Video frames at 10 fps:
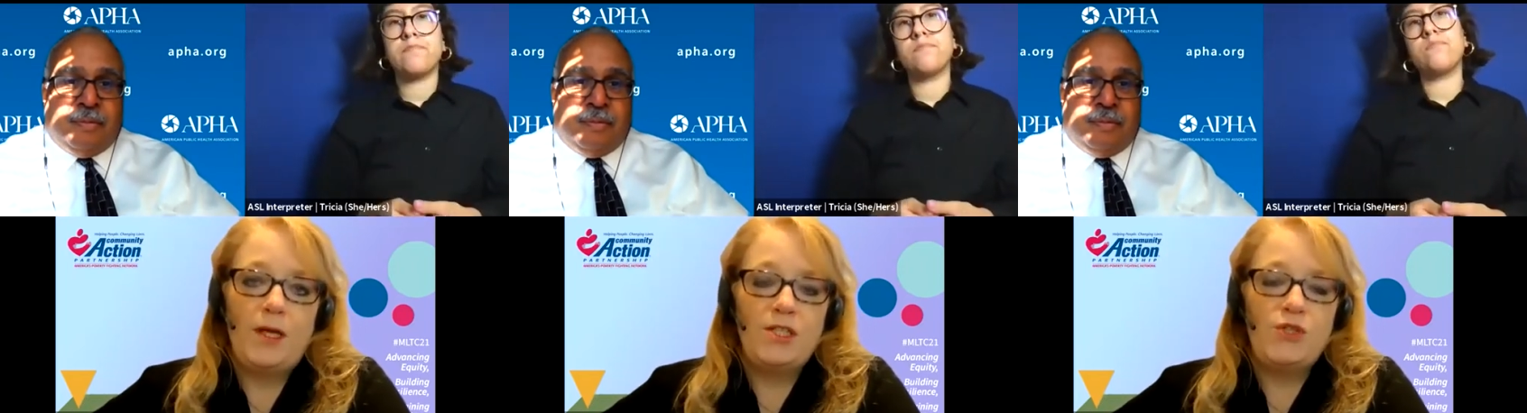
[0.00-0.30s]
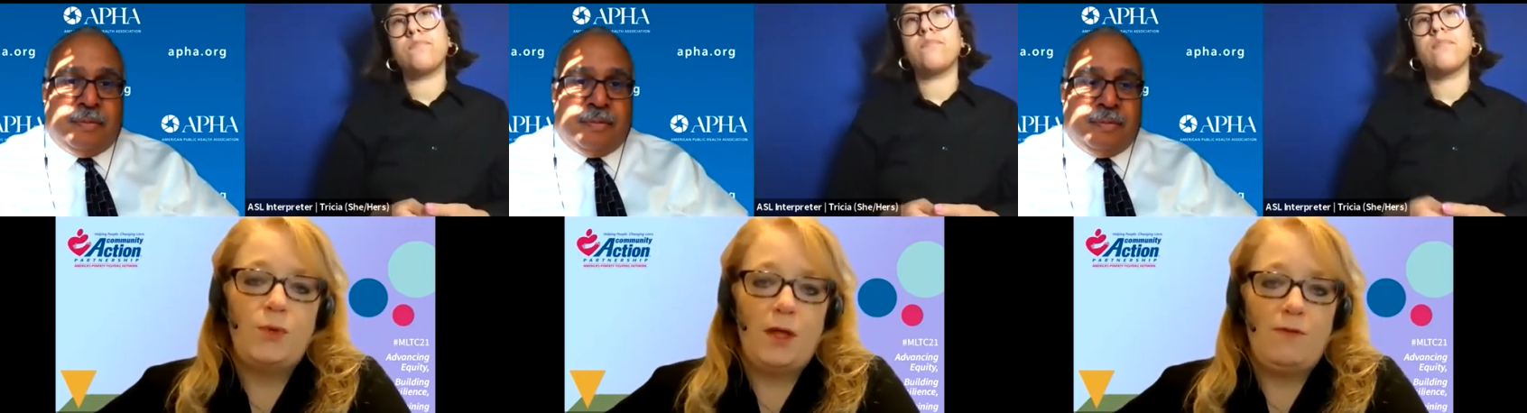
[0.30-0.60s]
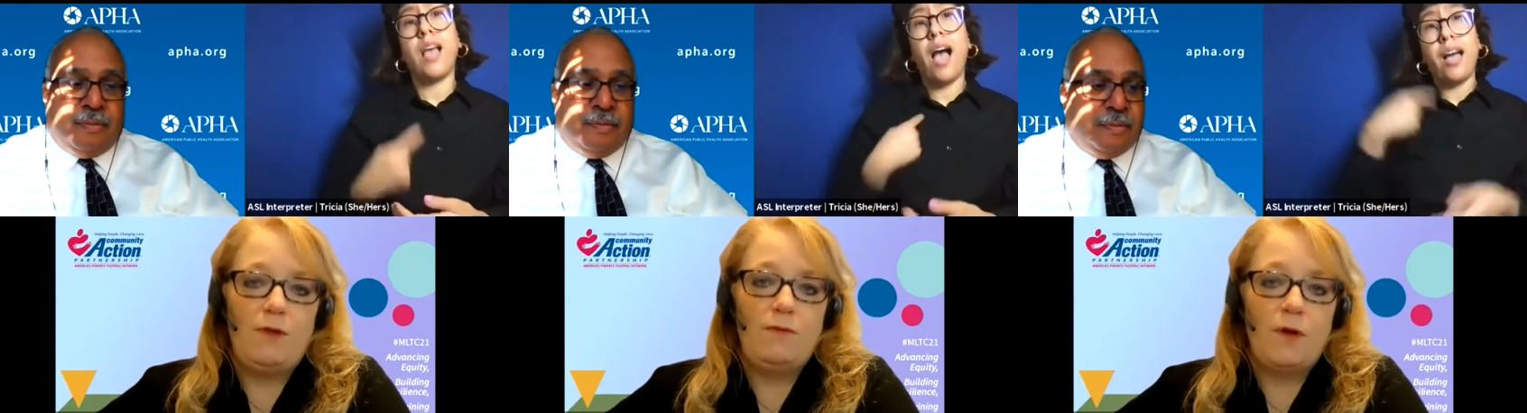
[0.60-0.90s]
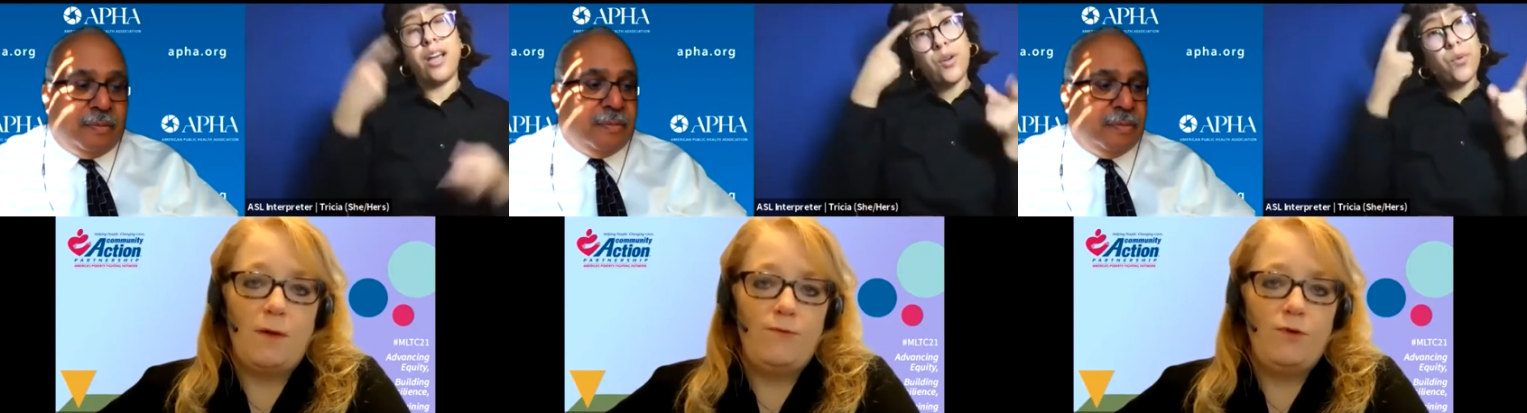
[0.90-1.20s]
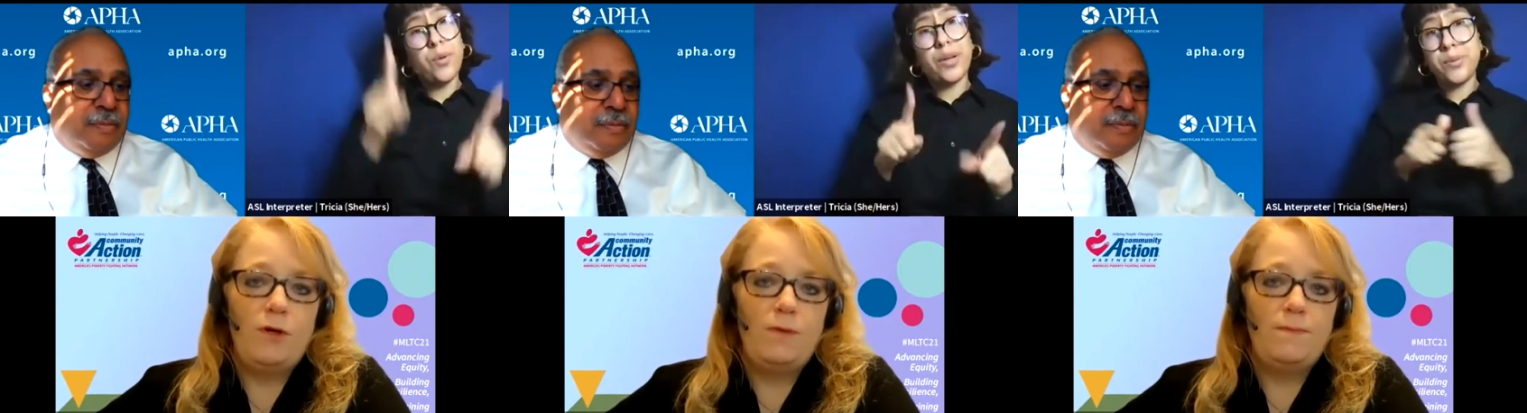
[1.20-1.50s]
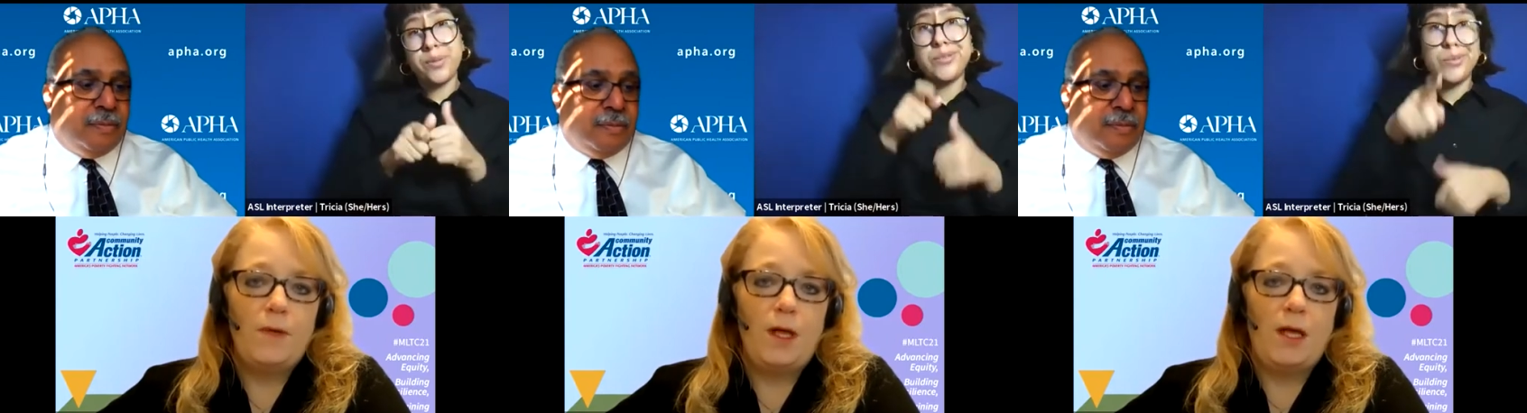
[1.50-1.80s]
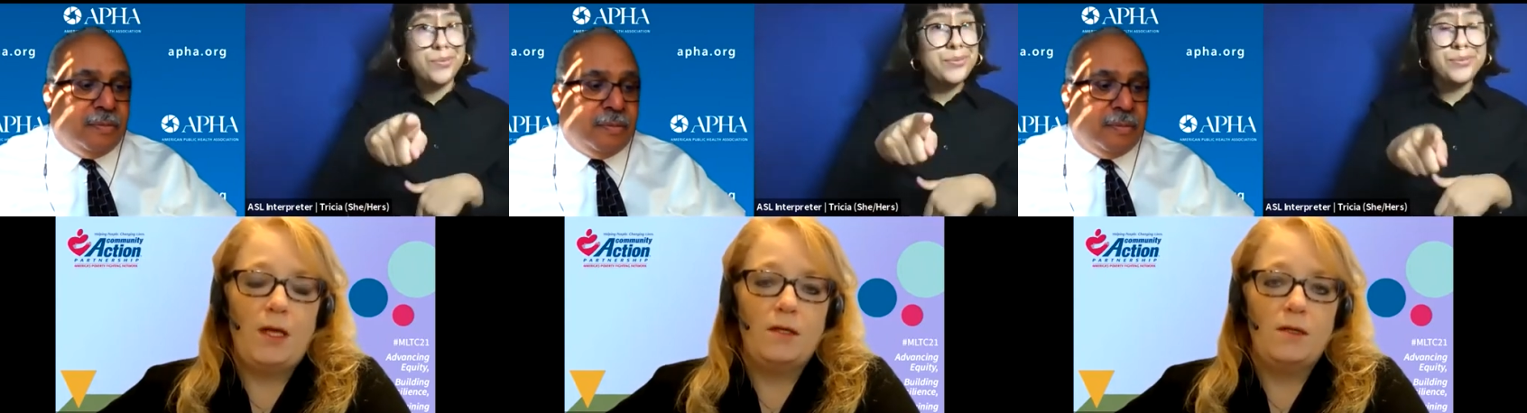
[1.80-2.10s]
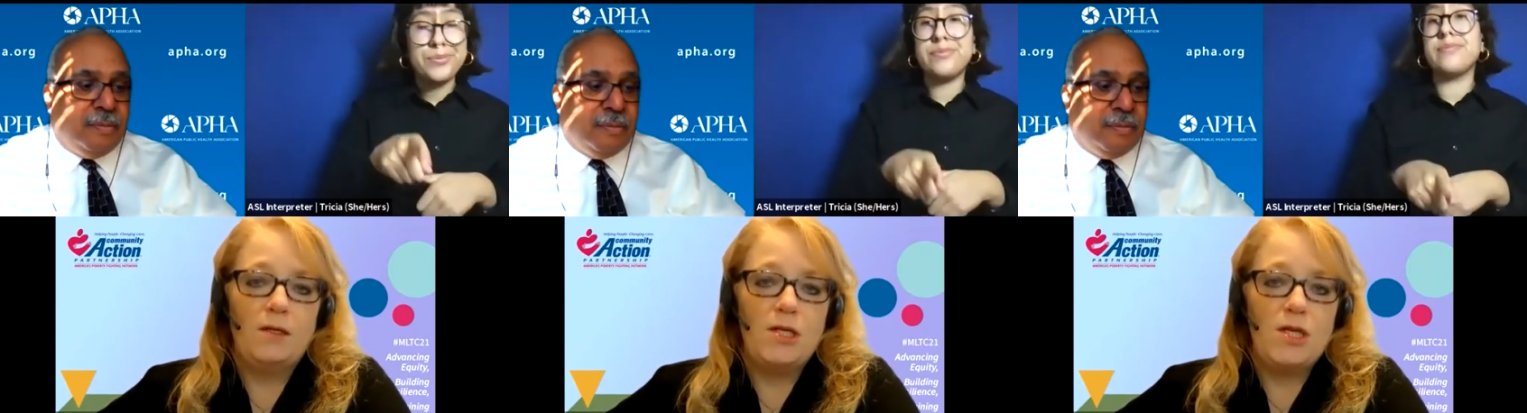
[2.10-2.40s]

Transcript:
Speaker 1: gets to a level of comfort and